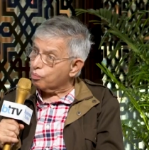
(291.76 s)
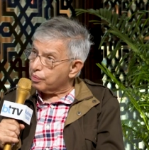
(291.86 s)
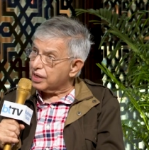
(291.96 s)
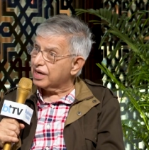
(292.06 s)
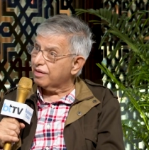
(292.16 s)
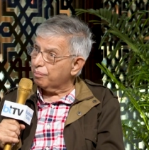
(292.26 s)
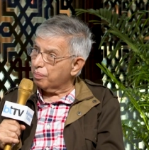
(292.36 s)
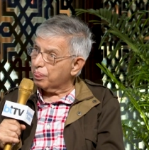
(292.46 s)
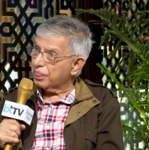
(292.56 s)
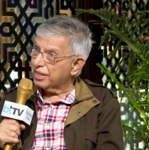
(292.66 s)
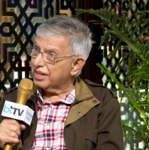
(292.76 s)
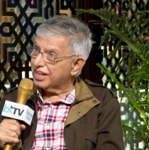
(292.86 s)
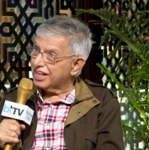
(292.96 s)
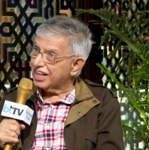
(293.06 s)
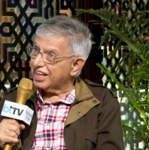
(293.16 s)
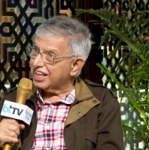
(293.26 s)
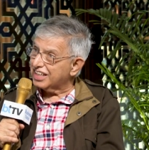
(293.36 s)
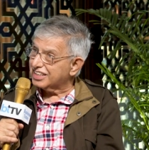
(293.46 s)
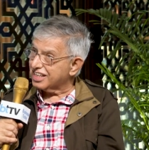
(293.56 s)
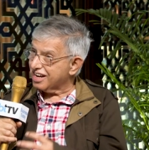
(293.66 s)
me,
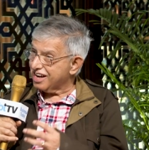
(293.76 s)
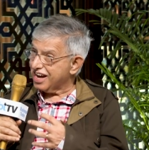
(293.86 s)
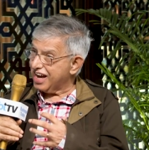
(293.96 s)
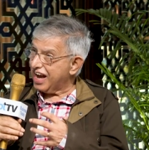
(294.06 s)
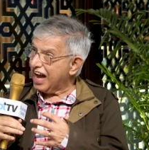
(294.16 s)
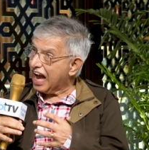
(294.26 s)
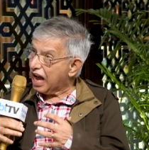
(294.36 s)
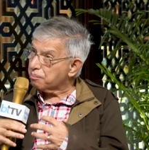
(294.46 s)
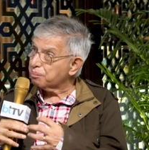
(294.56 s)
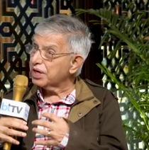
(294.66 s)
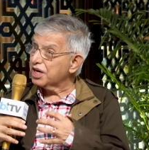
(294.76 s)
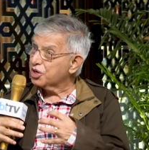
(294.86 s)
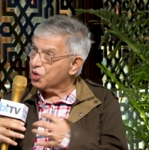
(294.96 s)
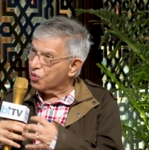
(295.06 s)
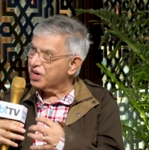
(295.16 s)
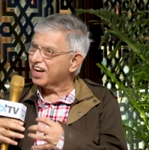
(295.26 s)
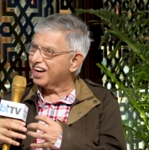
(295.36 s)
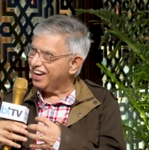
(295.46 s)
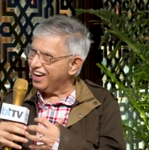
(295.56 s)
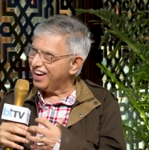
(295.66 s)
is a happy
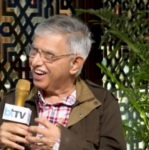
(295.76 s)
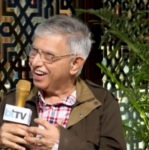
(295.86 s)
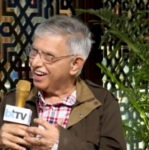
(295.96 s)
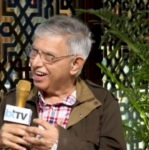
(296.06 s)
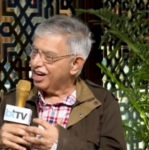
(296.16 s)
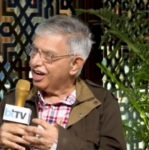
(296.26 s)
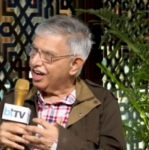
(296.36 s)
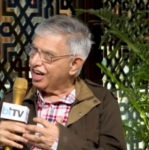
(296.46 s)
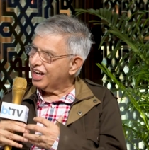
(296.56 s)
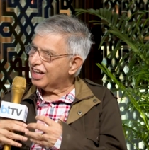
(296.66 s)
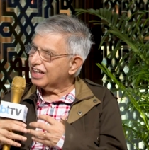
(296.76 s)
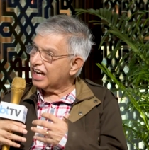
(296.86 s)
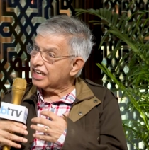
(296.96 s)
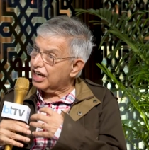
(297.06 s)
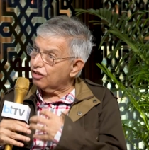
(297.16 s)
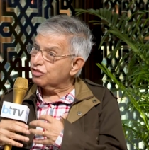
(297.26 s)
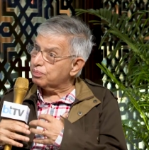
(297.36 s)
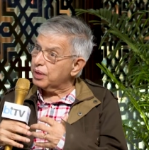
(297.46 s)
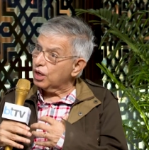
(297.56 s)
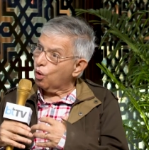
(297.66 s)
union that
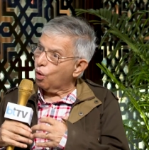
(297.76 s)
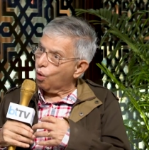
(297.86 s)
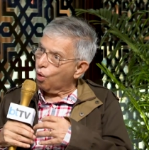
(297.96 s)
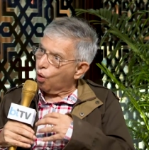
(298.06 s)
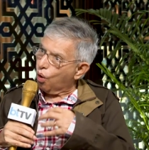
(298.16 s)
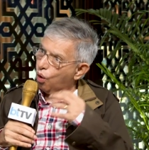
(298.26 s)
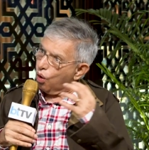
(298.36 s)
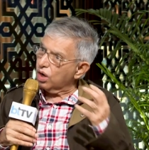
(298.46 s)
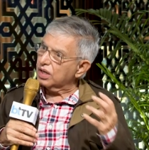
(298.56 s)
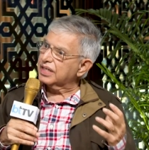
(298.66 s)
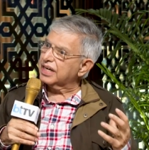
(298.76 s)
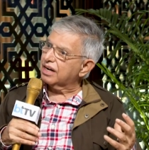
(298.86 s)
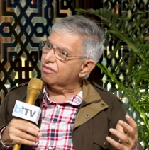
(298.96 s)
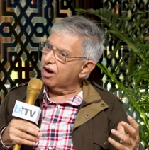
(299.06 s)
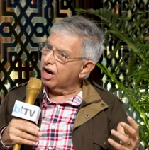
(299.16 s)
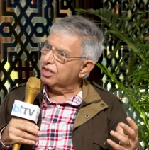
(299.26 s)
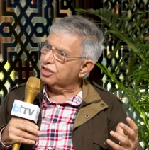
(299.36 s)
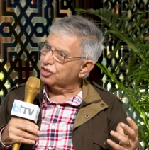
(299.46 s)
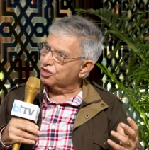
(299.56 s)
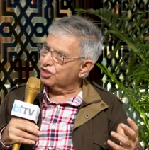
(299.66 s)
gives me all the
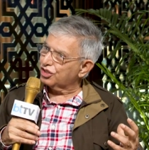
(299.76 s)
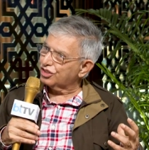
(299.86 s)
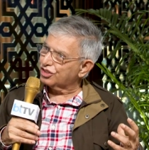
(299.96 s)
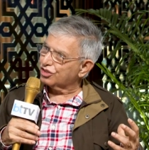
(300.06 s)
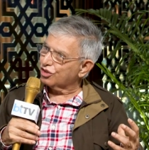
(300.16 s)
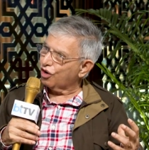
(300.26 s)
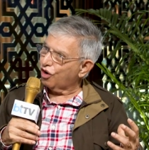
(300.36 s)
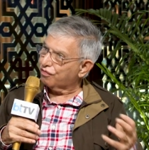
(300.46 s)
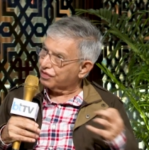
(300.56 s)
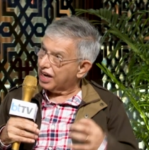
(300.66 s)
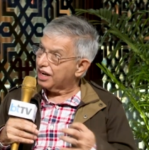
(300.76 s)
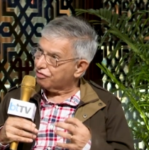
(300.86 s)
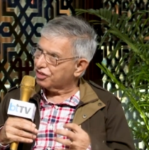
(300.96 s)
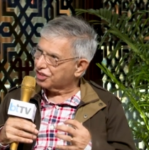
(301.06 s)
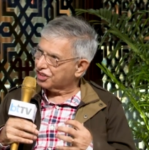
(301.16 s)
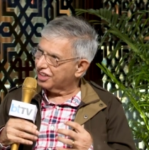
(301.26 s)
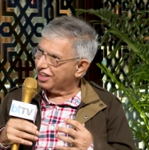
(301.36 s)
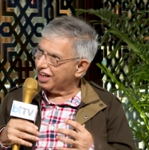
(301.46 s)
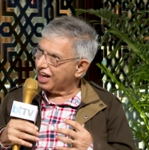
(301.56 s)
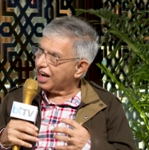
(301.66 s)
advantages of
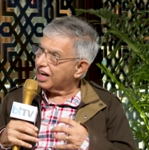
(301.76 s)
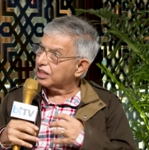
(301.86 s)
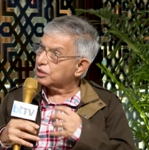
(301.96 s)
television and